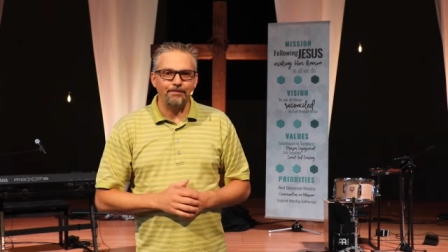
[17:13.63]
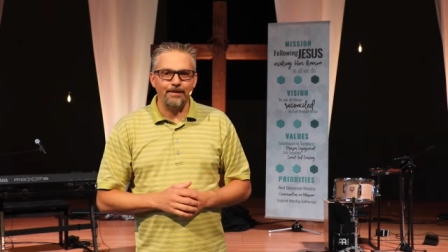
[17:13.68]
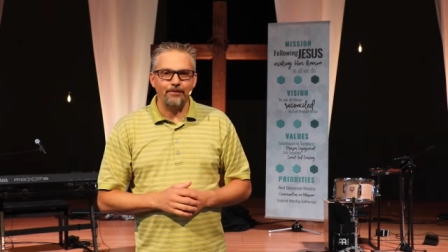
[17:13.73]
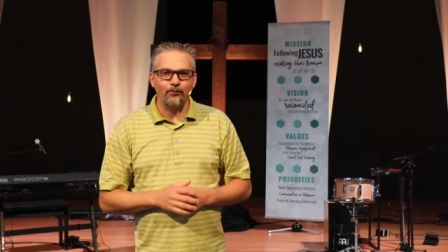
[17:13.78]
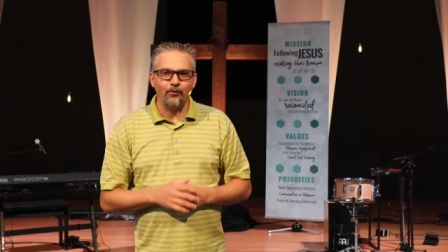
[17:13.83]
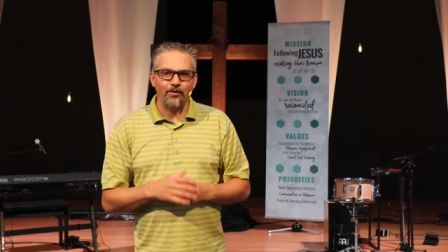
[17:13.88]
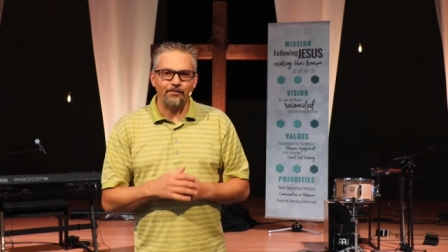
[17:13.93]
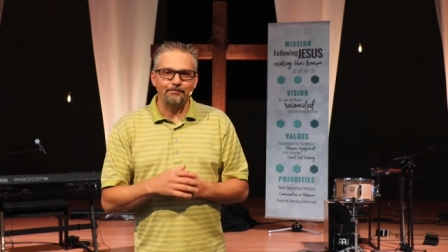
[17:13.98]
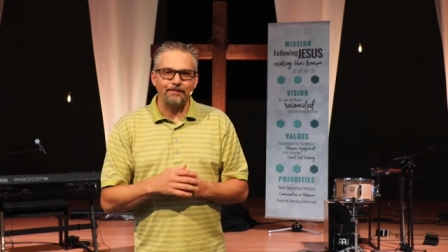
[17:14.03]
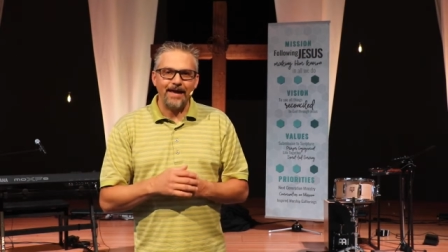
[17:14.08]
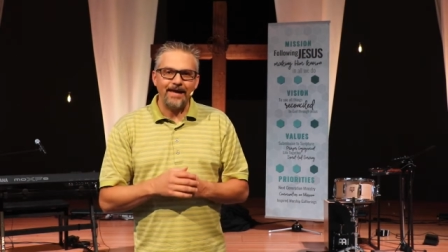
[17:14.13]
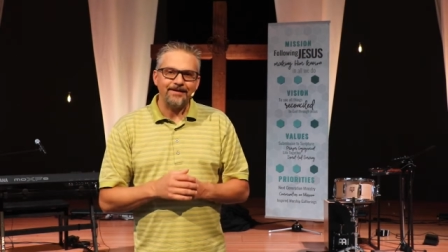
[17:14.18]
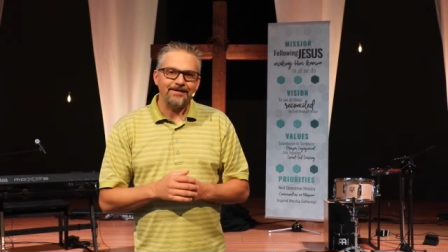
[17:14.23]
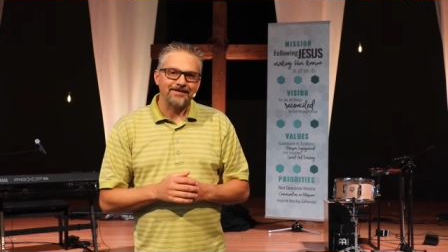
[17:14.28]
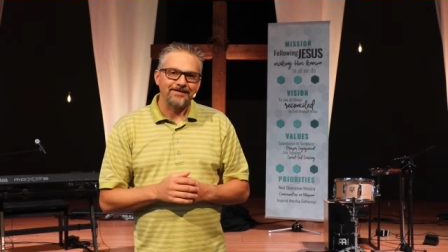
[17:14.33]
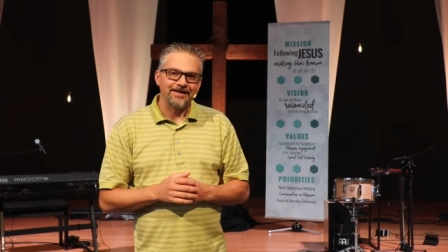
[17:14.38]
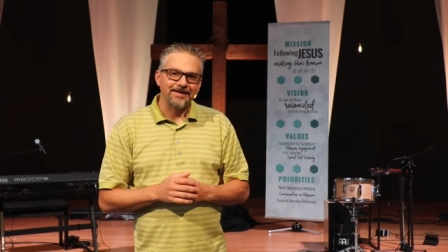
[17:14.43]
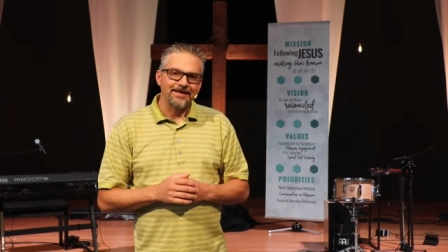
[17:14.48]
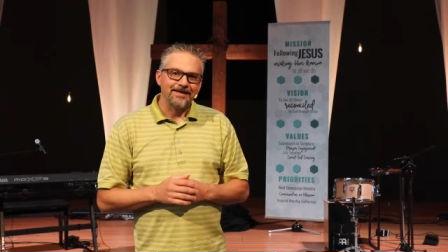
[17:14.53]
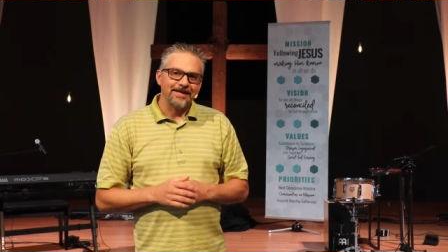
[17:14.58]
warm bed,
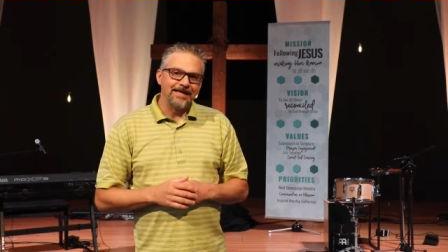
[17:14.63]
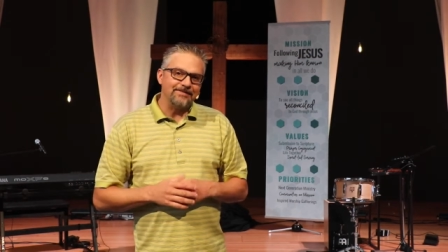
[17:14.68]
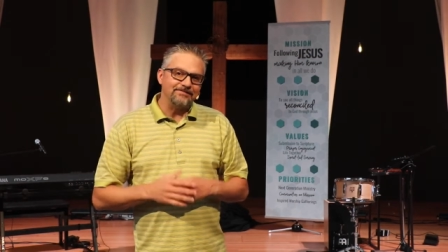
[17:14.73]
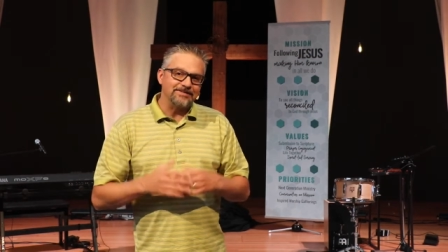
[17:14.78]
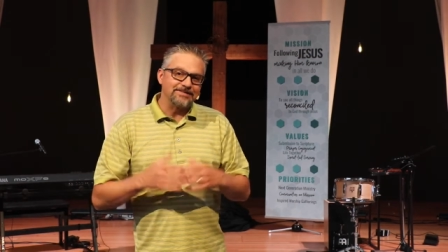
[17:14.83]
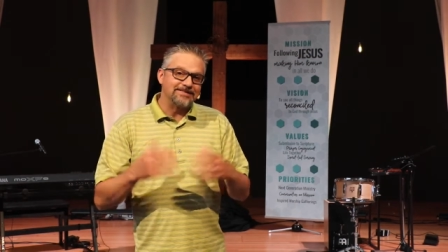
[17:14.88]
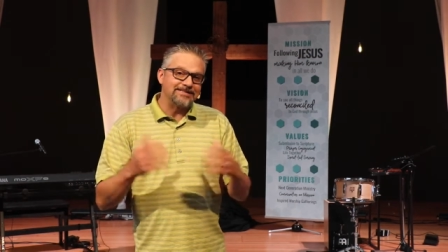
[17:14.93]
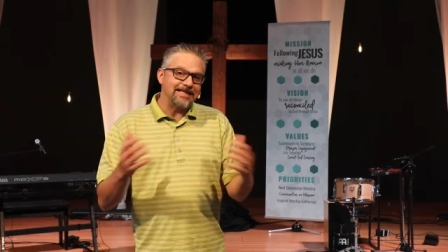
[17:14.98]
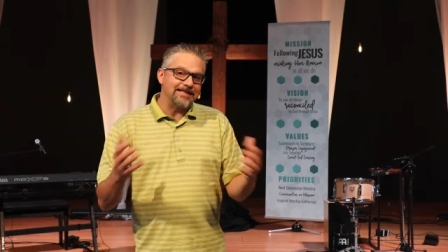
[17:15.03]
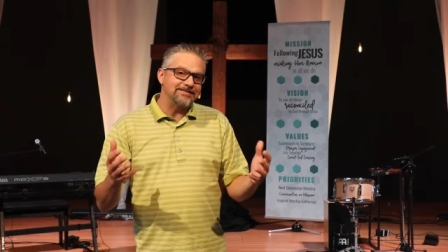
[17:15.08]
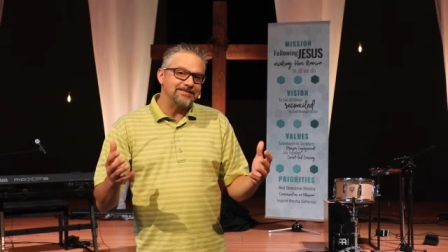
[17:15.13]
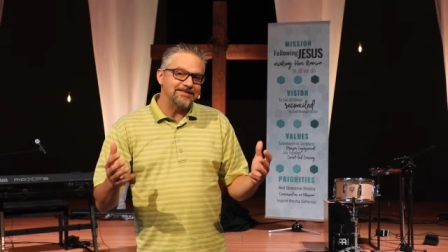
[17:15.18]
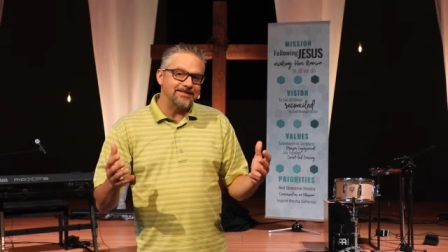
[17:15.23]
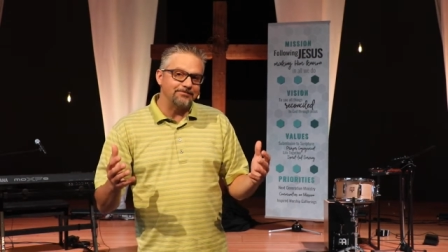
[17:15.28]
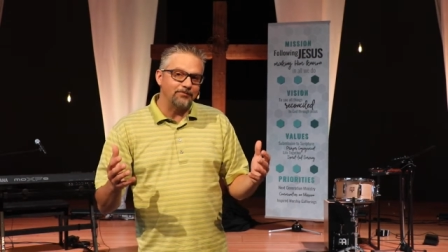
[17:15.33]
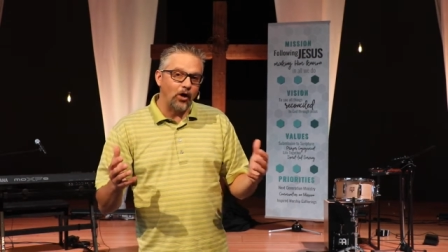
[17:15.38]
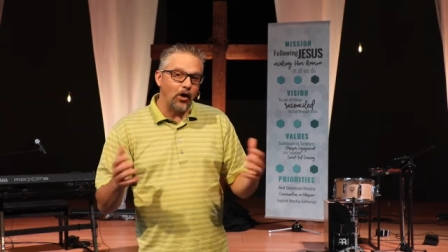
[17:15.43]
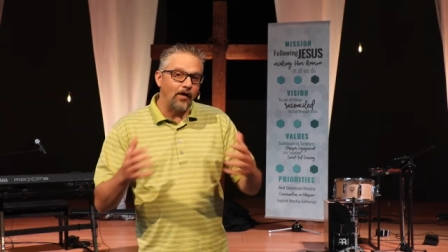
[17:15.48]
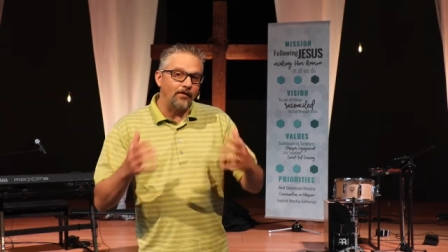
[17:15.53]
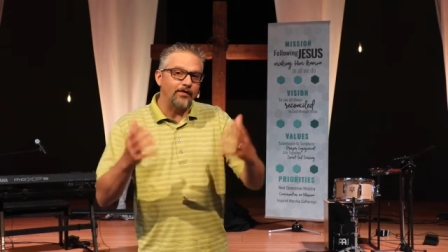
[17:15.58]
and he even sends
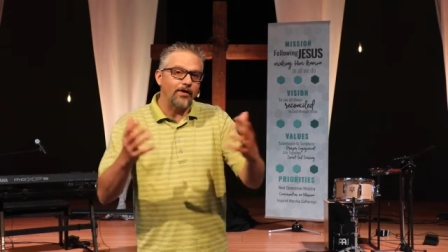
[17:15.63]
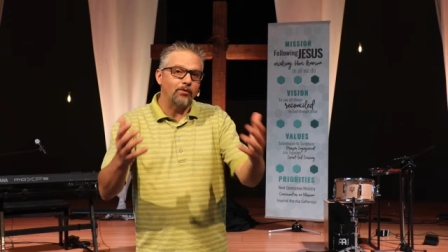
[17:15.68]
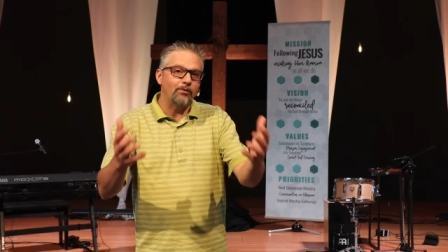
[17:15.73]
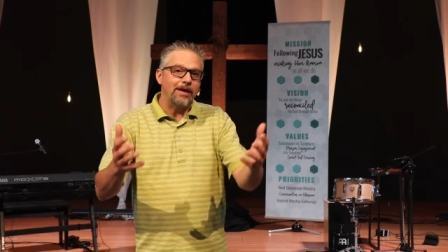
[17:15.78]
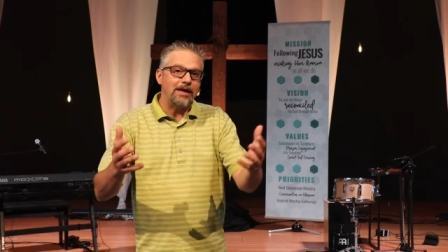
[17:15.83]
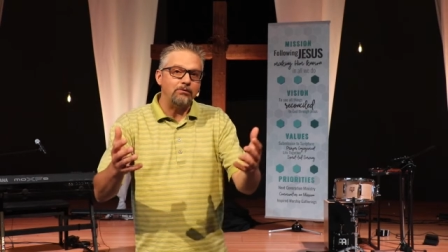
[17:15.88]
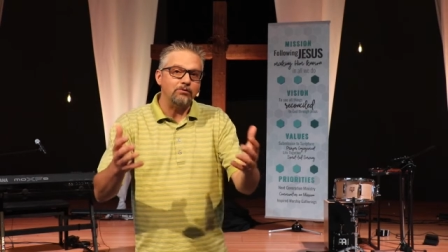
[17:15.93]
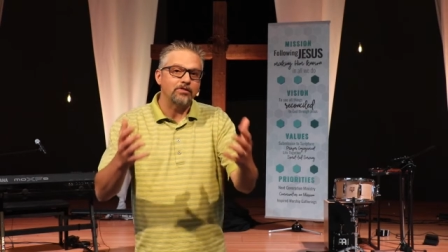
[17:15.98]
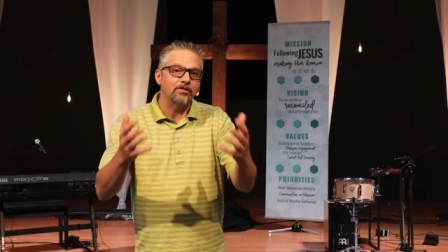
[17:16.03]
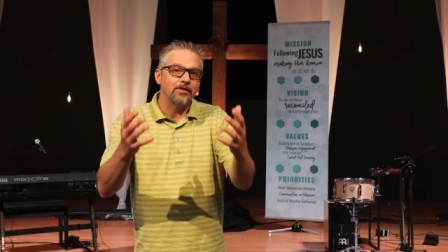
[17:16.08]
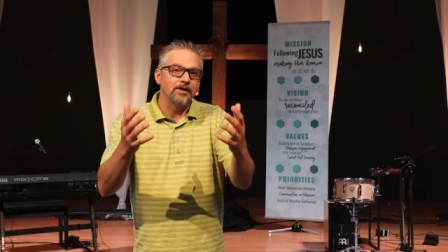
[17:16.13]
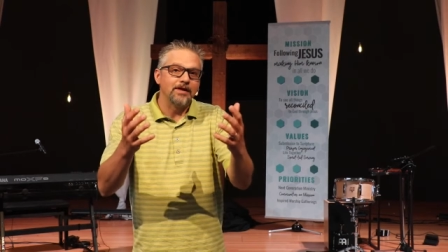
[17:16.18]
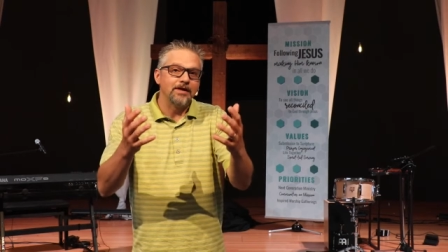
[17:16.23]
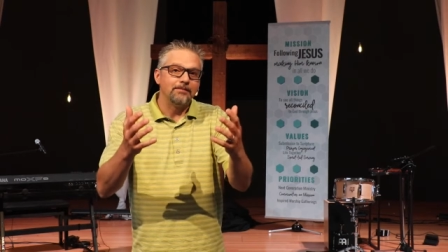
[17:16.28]
them on their way with